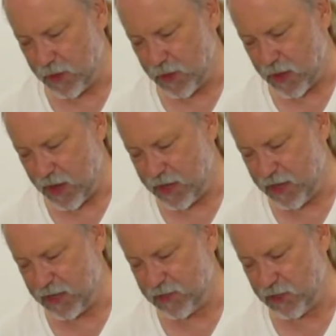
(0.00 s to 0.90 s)
I
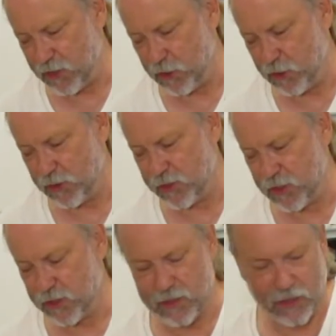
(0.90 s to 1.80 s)
need to
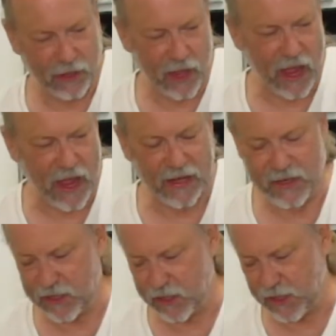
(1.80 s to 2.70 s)
use the lye
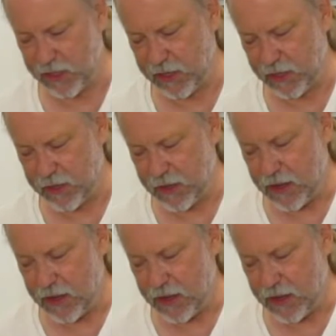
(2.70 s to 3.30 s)
to clean it.